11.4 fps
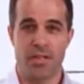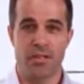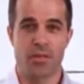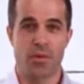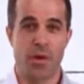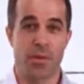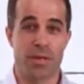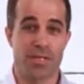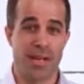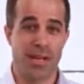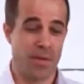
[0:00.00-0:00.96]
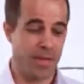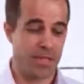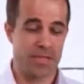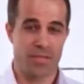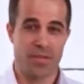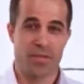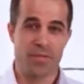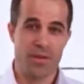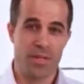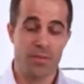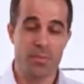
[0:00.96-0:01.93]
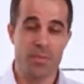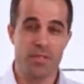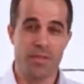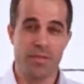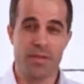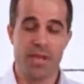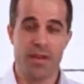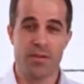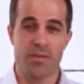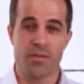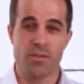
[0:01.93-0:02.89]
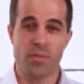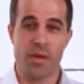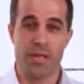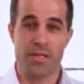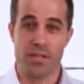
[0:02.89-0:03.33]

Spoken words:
So what I want to talk about is 3 specific areas of waste